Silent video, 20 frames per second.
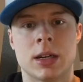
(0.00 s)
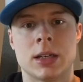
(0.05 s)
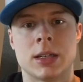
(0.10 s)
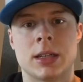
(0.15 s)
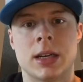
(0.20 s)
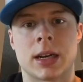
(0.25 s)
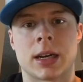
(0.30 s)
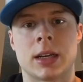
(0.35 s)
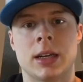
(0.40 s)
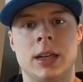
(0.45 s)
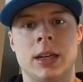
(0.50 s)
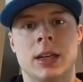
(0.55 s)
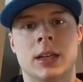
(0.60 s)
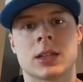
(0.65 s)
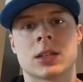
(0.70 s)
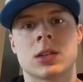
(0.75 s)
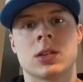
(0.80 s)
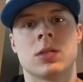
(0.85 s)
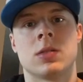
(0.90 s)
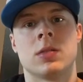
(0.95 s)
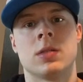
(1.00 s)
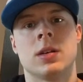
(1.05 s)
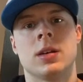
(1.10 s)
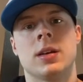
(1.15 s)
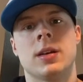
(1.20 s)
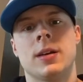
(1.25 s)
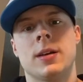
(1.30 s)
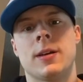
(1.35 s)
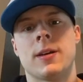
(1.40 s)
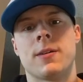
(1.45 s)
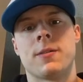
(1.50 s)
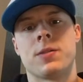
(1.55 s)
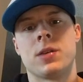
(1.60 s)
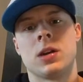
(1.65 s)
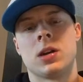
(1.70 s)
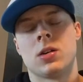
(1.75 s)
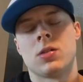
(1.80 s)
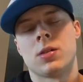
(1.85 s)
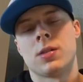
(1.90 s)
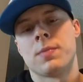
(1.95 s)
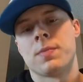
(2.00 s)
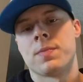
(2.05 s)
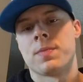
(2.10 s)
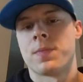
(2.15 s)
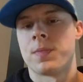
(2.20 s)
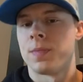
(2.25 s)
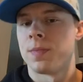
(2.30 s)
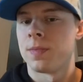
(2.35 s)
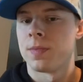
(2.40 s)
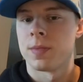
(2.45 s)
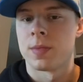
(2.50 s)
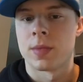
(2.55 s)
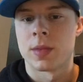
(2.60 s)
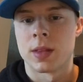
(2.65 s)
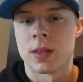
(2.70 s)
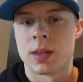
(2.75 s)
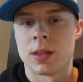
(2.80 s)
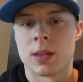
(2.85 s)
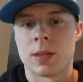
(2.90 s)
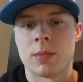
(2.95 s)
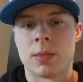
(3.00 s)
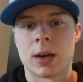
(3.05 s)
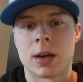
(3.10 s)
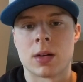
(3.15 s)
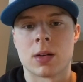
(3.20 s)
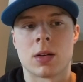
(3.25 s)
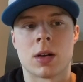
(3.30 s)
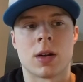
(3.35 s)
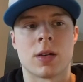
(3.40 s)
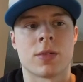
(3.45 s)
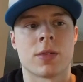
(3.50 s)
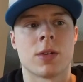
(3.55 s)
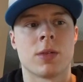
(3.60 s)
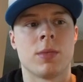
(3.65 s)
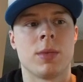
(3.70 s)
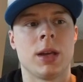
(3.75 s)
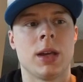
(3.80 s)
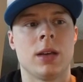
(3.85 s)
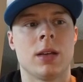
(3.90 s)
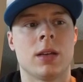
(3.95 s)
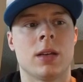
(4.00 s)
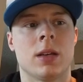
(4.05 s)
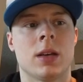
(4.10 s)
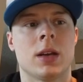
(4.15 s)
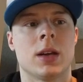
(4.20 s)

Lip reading: techniques, so if you know them, the better off you'll be.